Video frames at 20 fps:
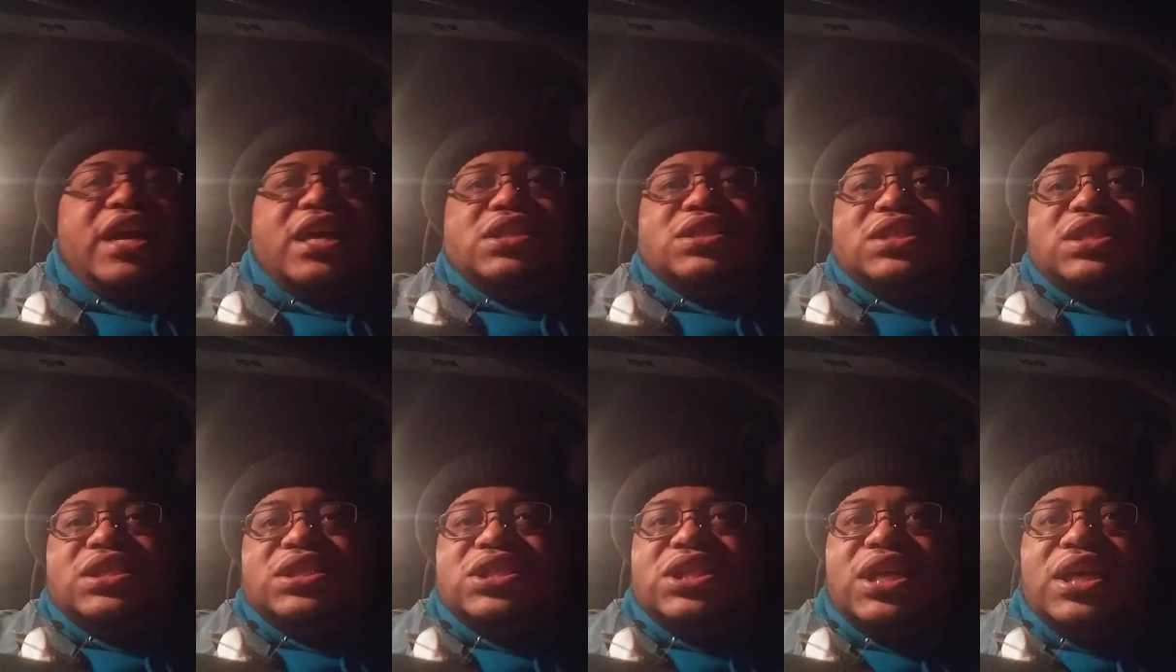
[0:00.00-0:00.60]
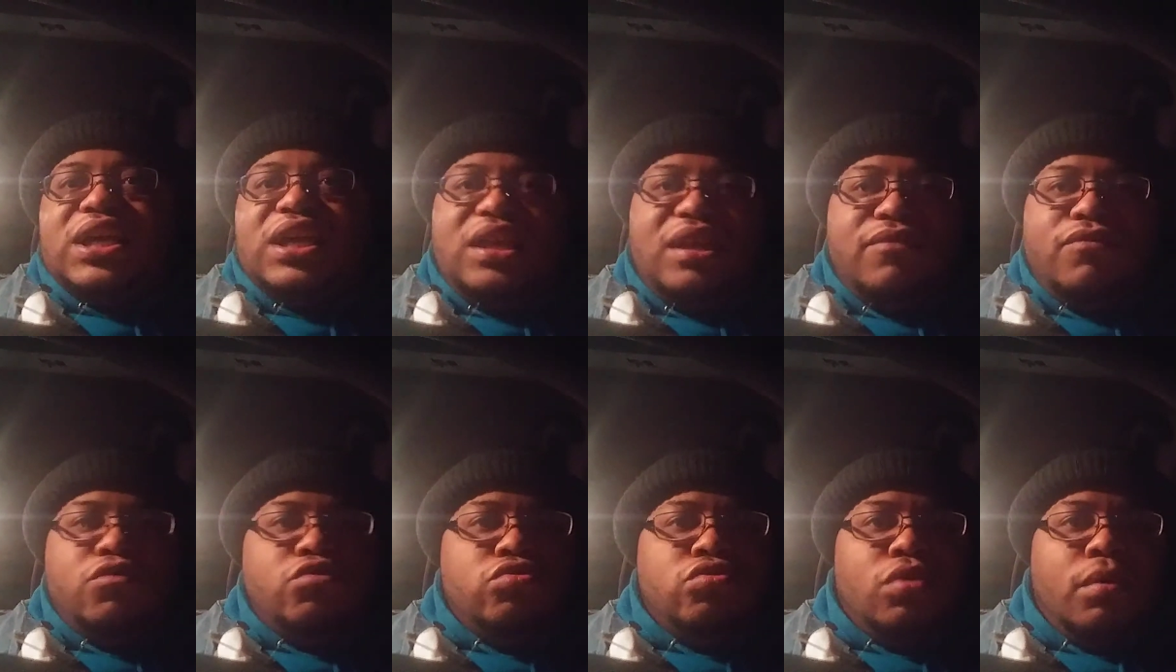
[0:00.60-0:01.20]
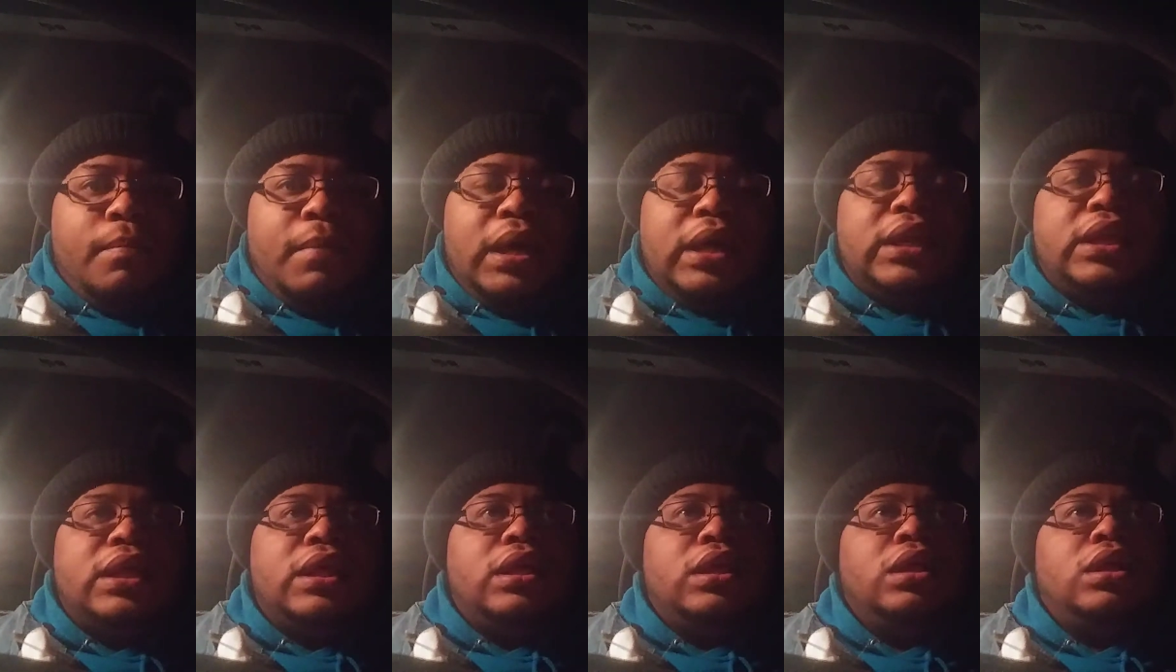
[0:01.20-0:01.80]
18, she ain't give you your
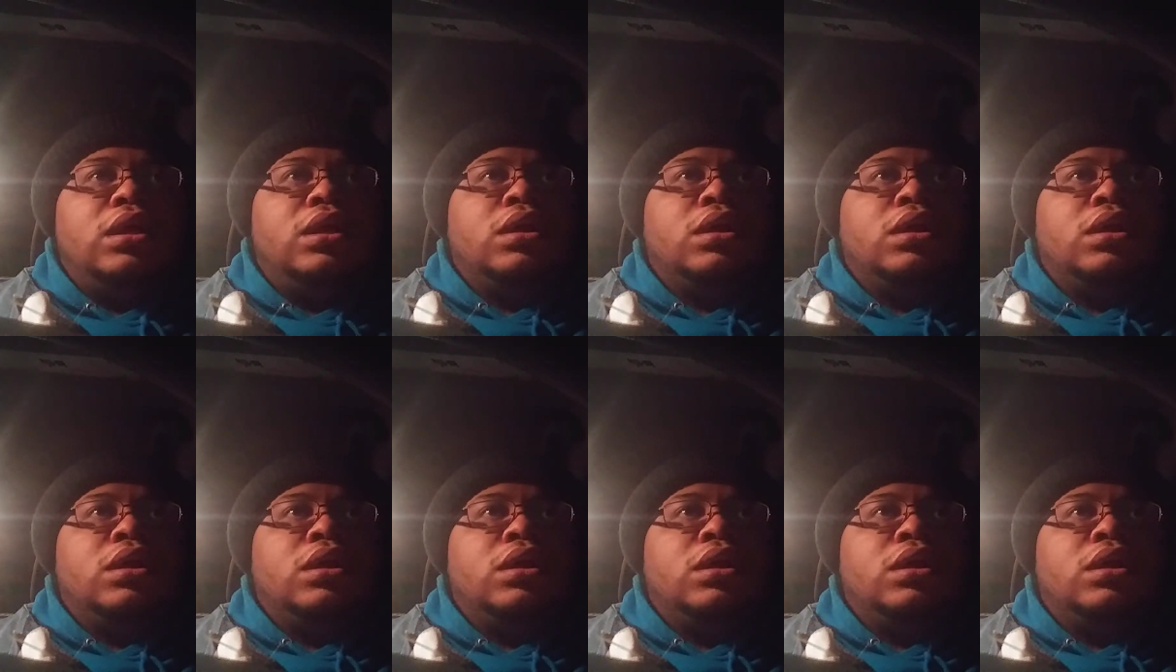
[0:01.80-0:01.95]
money.